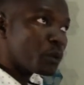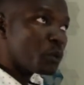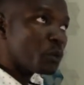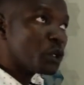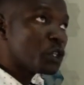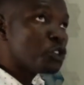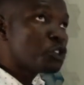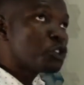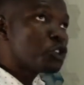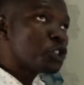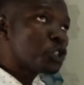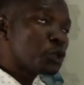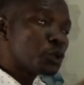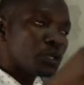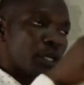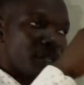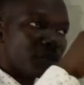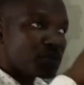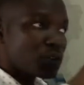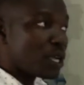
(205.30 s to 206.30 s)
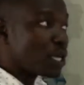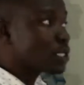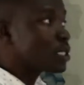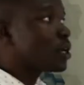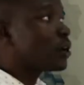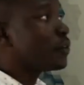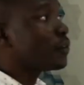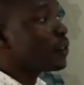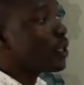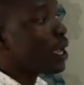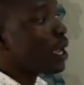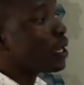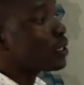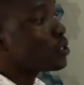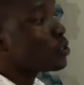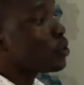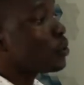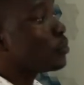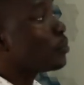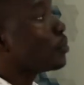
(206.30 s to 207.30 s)
we drew the structure of the
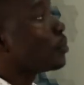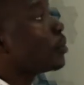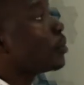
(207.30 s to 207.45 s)
atom.